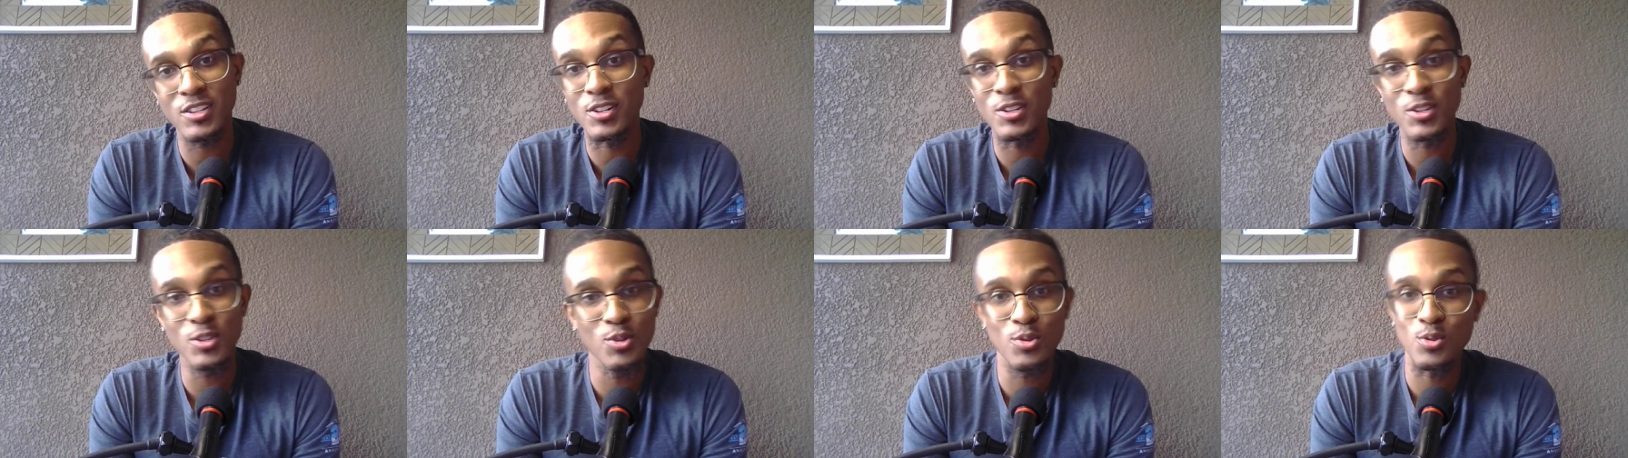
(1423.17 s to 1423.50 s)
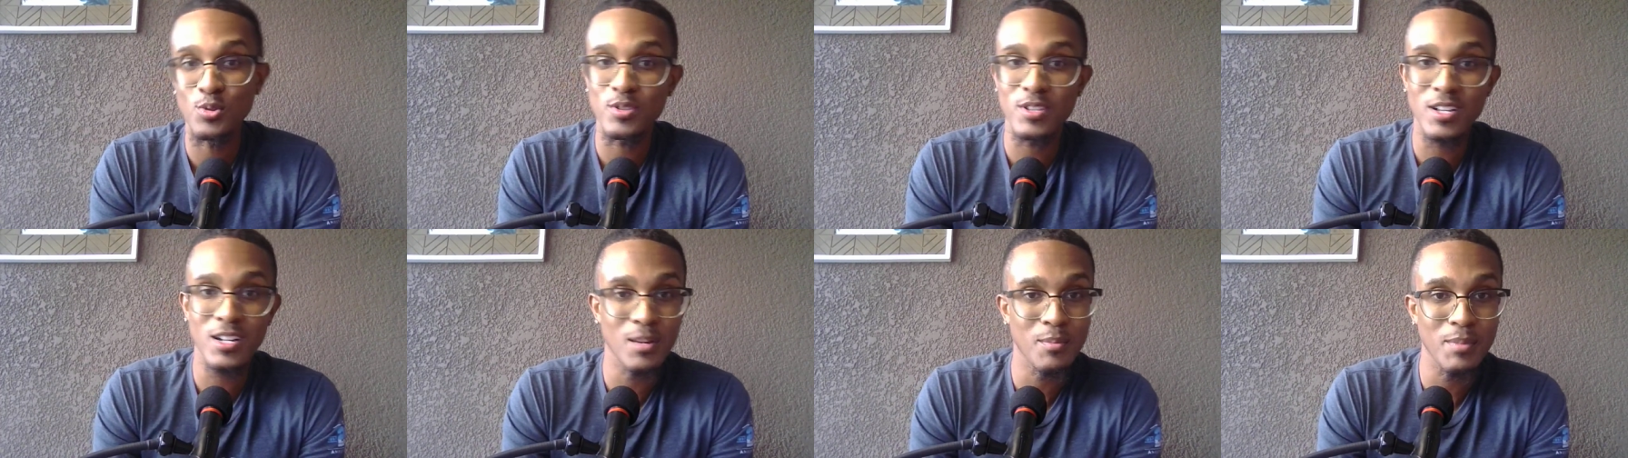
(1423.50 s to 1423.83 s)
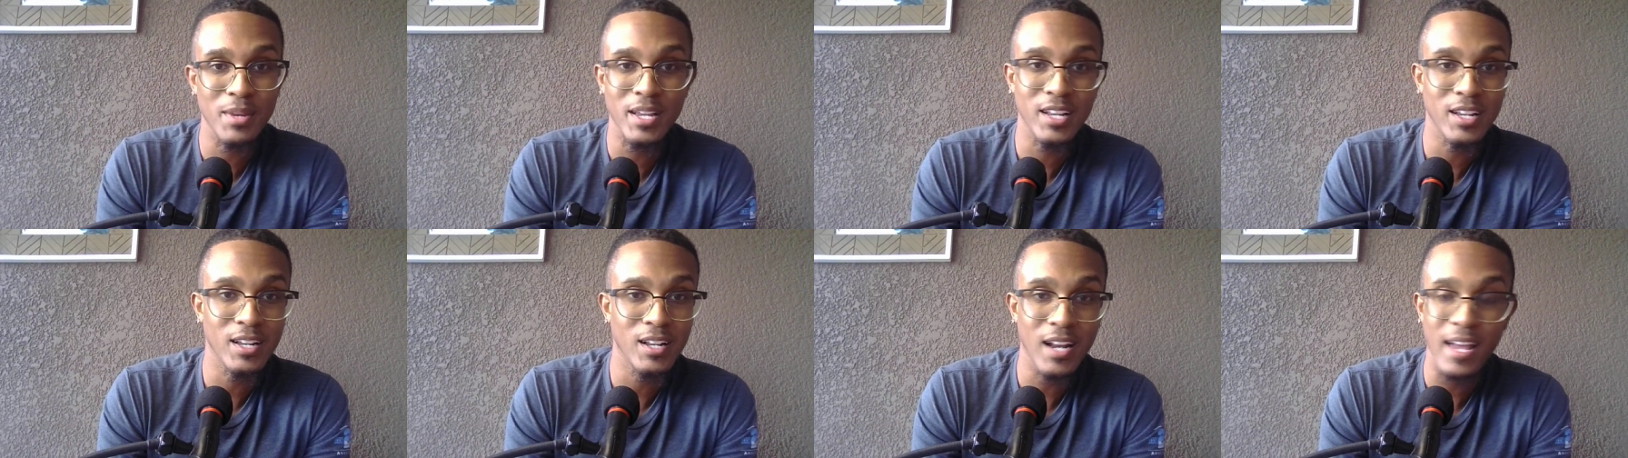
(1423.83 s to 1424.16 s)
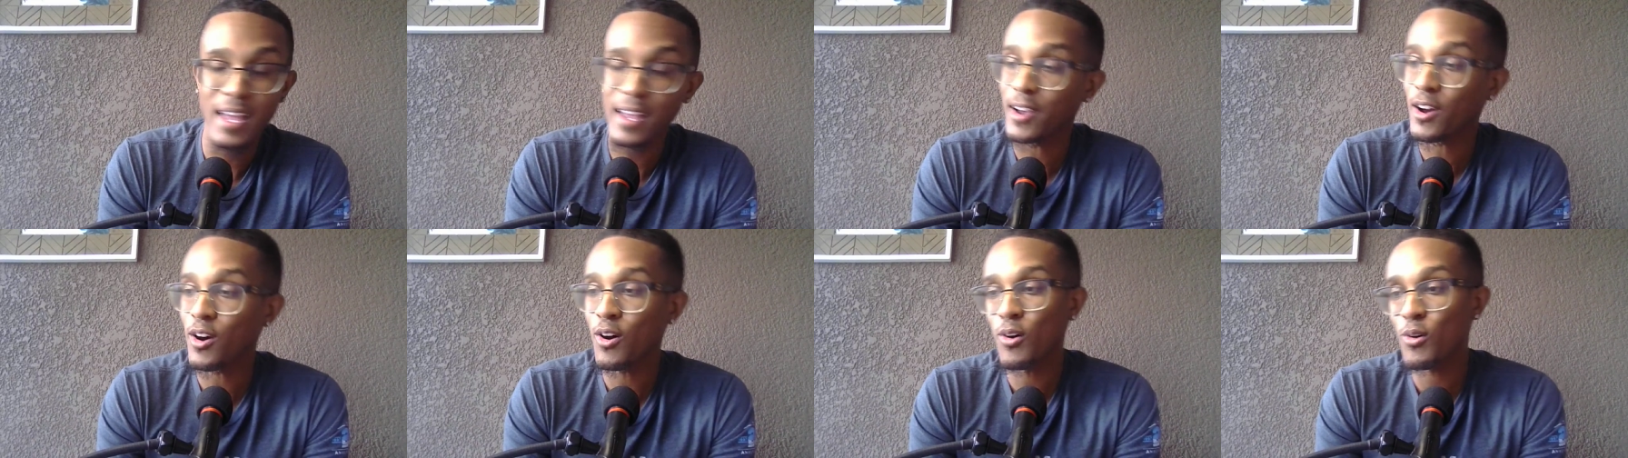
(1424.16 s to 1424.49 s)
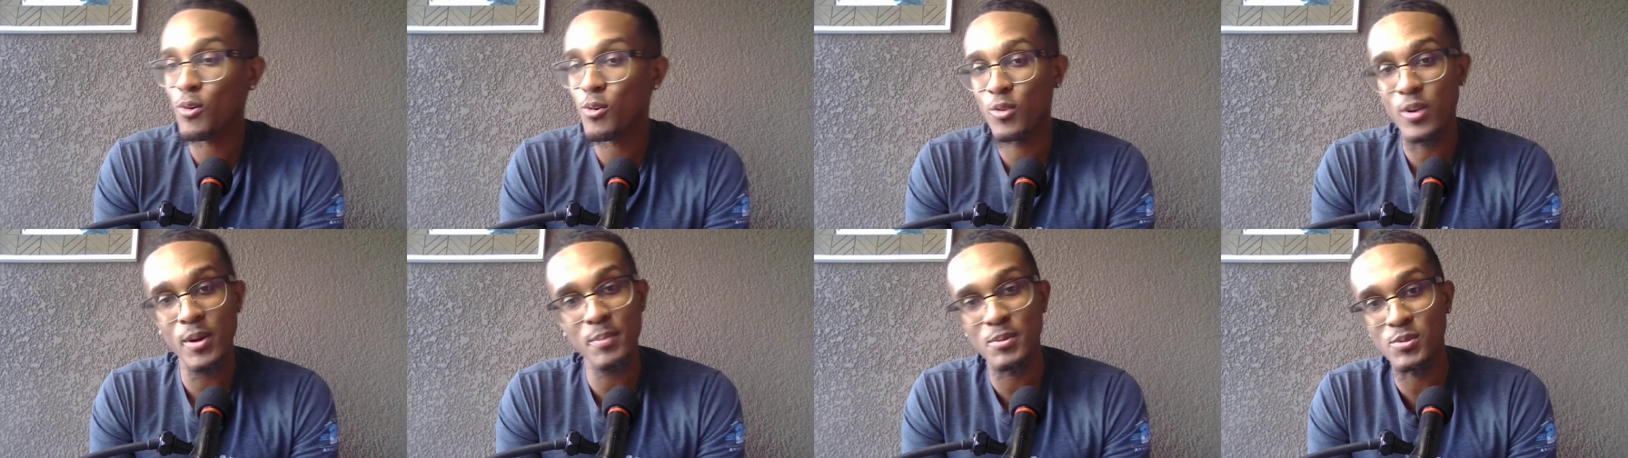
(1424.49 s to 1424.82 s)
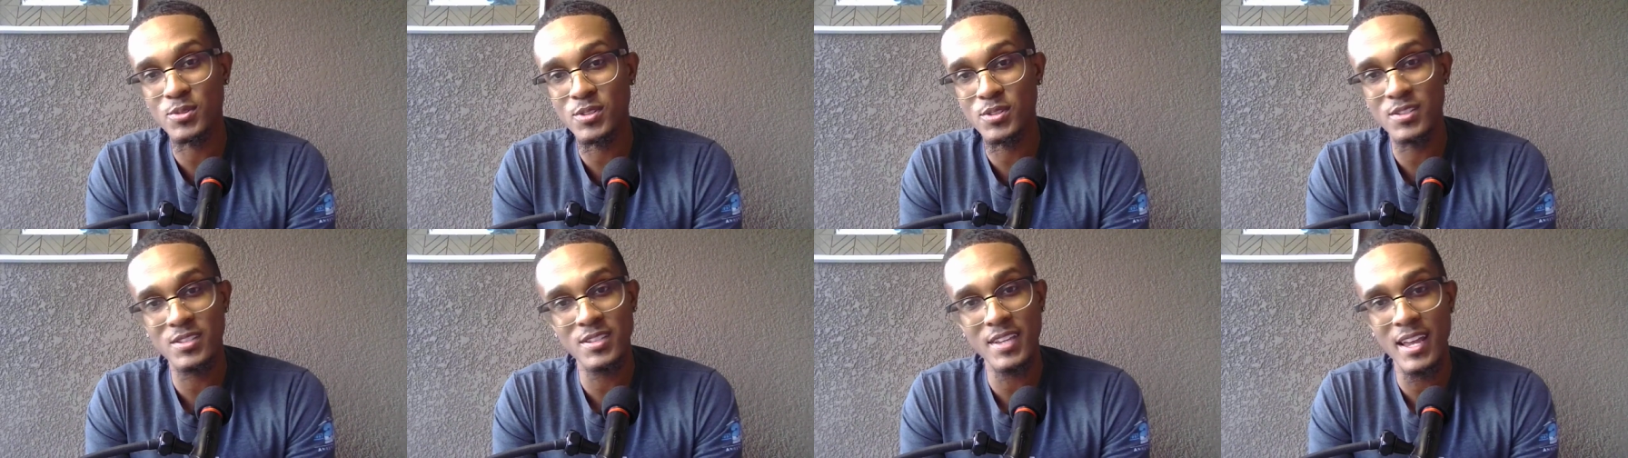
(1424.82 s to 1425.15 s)
news and the media like, oh,
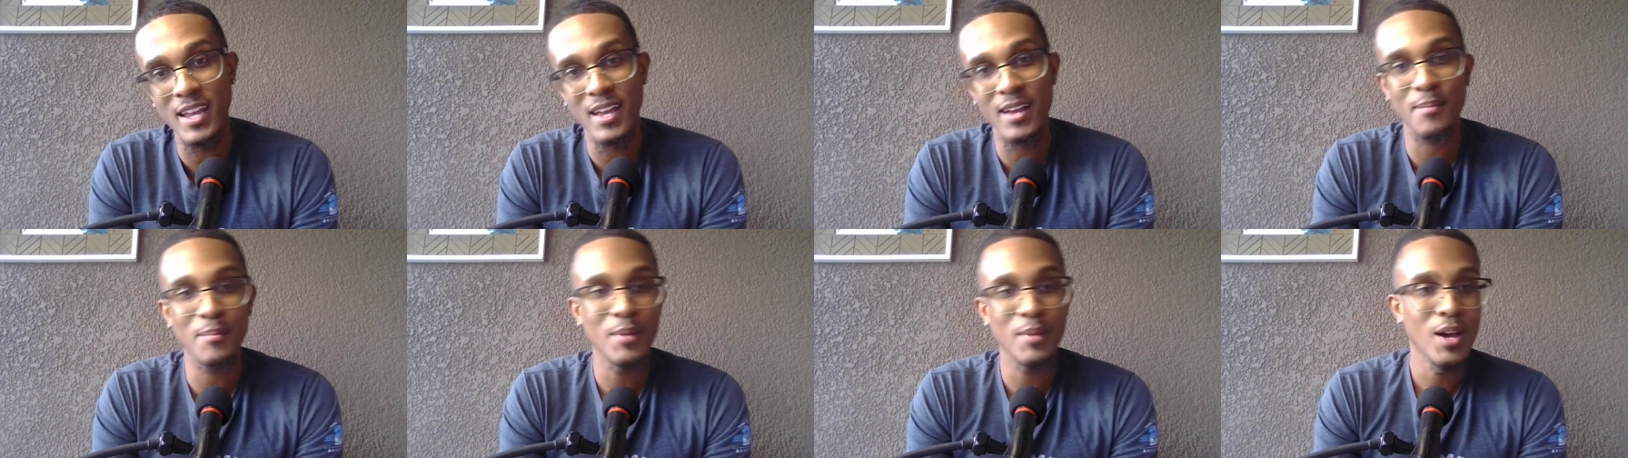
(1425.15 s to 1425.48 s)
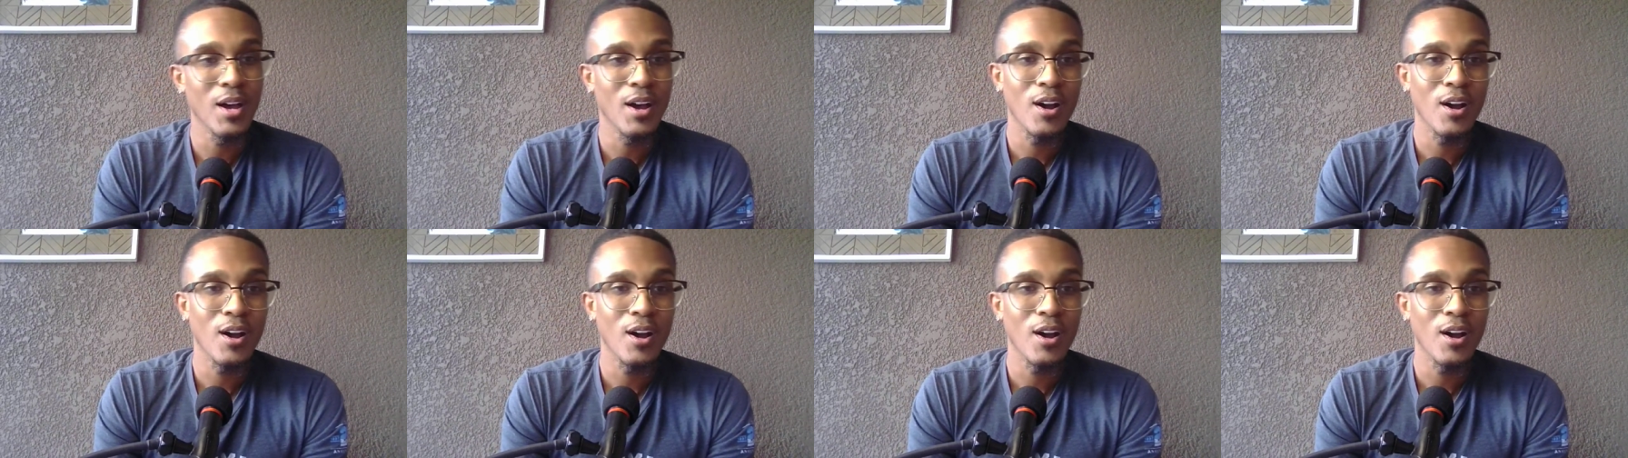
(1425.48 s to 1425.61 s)
crypto's a scam.